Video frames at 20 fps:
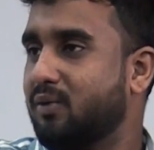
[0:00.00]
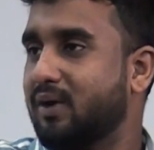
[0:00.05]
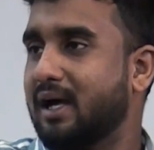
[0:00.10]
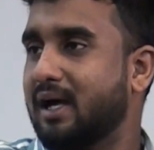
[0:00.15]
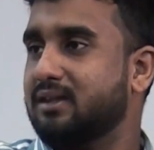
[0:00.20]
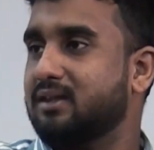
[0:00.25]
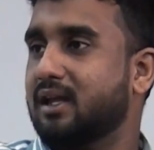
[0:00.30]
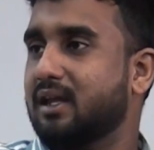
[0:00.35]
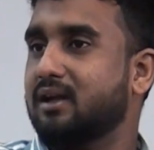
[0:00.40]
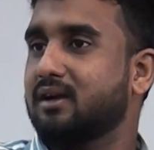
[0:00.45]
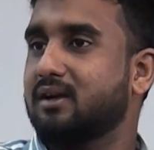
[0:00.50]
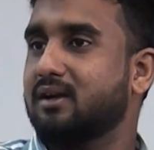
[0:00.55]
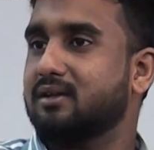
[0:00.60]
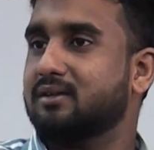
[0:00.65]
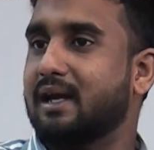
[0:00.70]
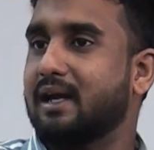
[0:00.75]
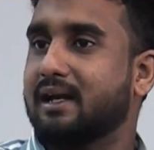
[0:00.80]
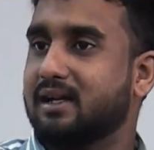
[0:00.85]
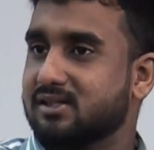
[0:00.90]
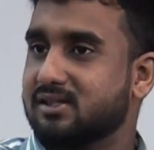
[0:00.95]
I think
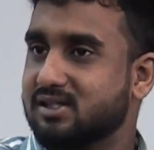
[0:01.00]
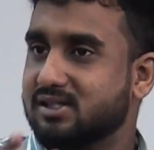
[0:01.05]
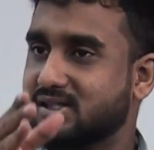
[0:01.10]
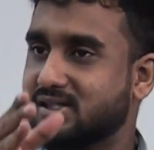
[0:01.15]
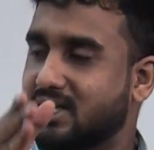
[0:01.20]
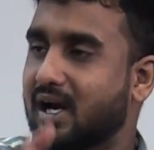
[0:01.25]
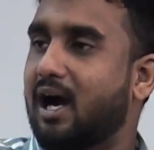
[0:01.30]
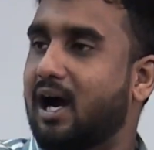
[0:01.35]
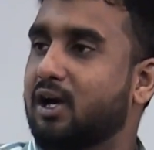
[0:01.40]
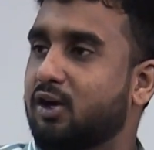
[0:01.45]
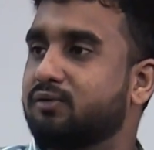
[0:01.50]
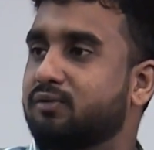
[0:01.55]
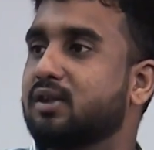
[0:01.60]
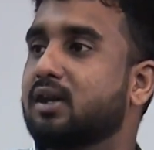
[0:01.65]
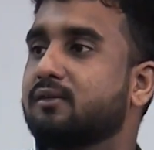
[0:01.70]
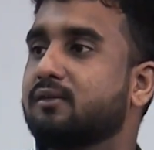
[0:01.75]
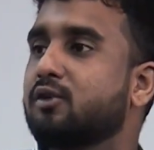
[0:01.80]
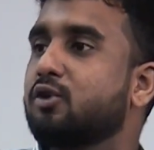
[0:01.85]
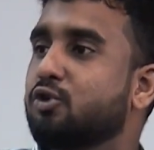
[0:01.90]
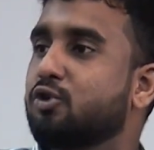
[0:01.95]
that is the start of the
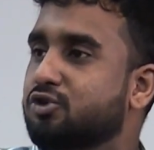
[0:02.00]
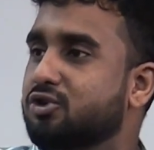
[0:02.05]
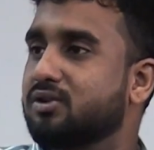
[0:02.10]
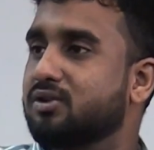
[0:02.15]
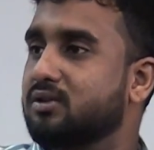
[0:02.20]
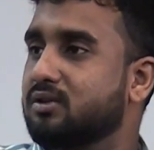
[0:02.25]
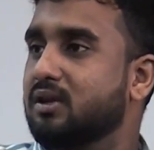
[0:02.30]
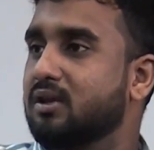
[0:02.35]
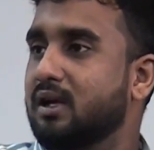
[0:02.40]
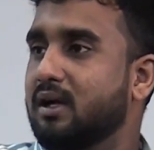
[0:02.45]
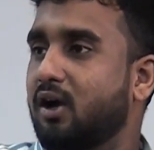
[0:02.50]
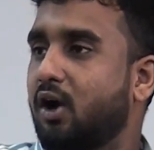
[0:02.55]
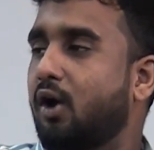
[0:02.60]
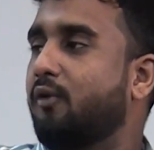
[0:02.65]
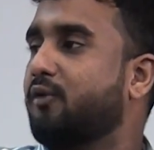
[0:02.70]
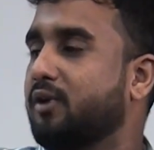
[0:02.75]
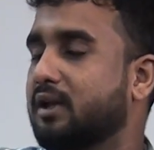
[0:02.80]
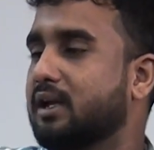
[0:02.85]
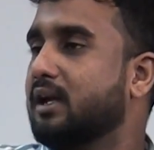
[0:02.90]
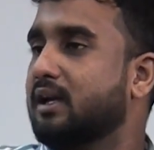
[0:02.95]
revolution
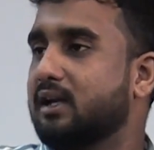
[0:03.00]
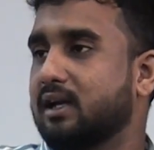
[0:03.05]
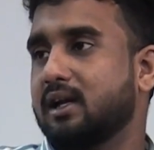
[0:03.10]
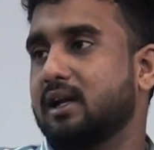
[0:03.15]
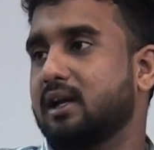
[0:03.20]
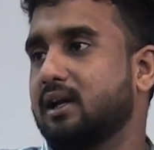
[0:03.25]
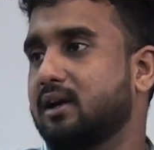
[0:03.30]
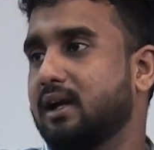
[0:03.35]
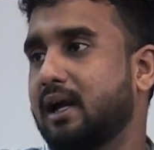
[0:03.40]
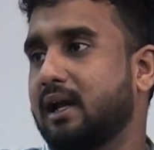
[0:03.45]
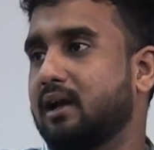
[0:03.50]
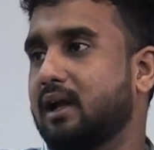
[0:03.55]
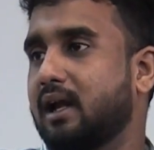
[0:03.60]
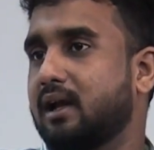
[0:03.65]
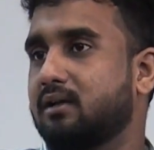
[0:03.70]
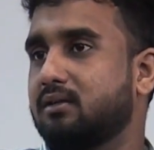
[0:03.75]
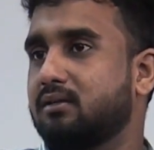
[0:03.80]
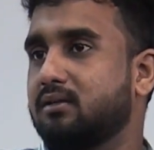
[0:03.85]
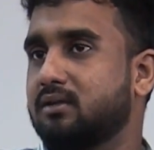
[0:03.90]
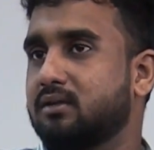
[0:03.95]
of cricket in India,
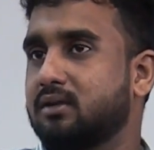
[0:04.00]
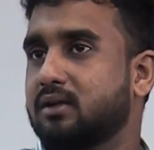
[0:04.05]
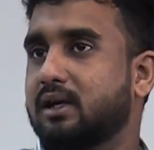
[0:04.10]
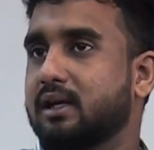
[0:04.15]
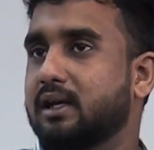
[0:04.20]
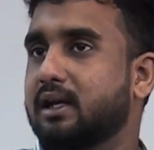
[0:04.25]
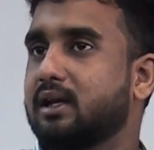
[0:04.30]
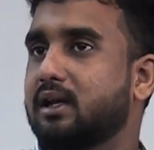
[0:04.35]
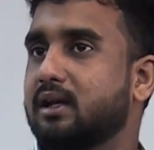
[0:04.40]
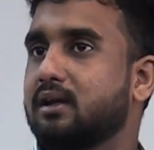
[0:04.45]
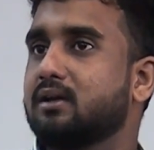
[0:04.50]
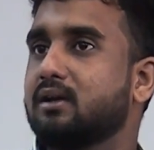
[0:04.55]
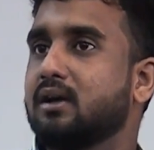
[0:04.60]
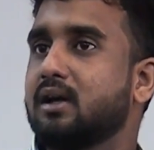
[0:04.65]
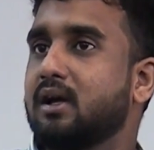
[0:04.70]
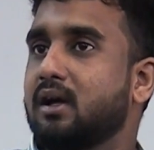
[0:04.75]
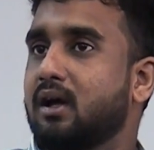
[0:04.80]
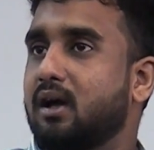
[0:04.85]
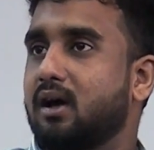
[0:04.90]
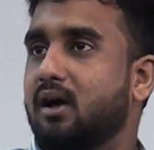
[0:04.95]
and the cricketing,
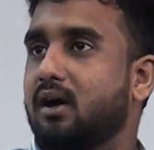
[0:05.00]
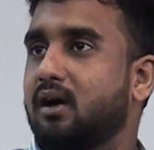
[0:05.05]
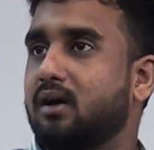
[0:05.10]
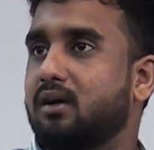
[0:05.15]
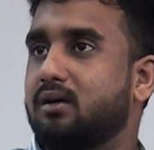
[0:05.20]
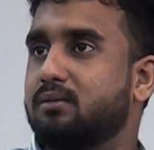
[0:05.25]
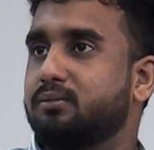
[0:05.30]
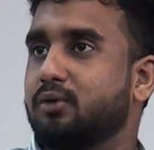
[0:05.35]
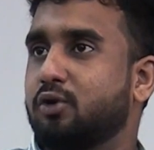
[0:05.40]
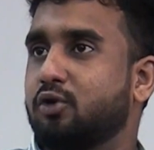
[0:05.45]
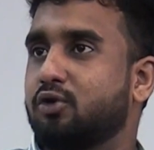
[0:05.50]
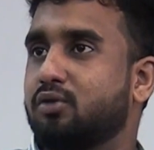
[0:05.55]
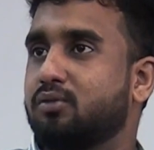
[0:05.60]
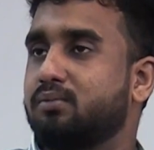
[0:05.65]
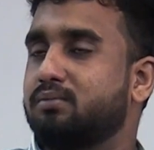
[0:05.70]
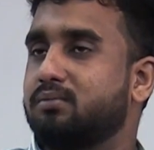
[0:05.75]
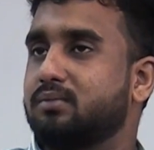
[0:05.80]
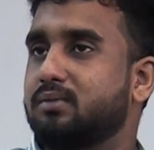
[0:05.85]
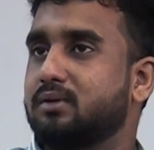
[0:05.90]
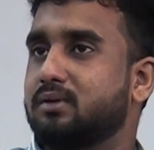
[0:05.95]

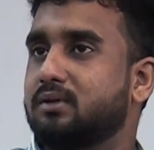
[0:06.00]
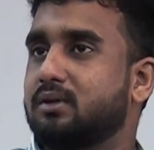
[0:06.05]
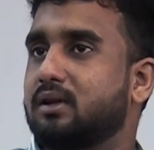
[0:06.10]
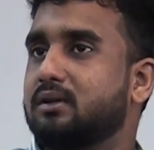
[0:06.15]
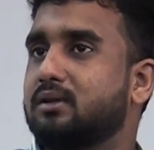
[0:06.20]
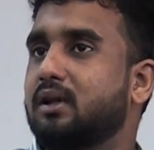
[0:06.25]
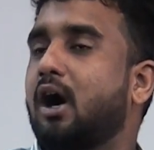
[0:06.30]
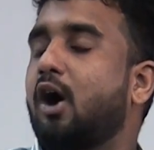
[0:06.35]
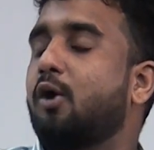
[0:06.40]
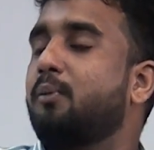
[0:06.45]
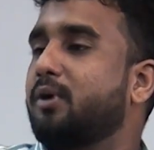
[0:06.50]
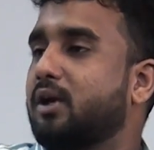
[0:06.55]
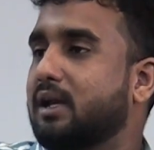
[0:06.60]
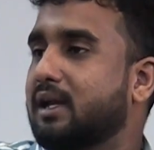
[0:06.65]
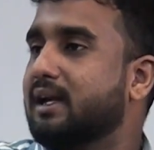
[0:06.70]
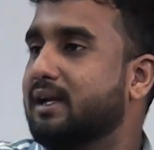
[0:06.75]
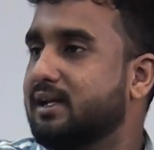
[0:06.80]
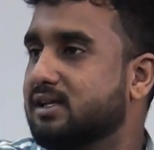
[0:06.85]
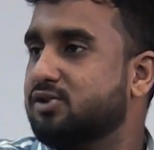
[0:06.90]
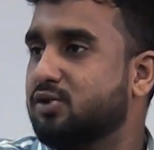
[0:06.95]
how the
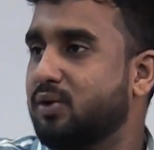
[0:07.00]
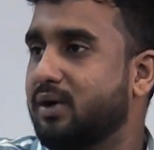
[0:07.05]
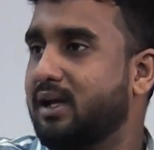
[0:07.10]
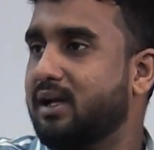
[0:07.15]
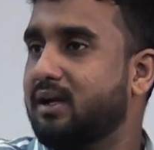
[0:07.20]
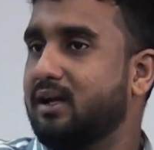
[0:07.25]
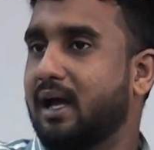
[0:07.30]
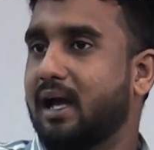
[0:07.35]
cricket is today.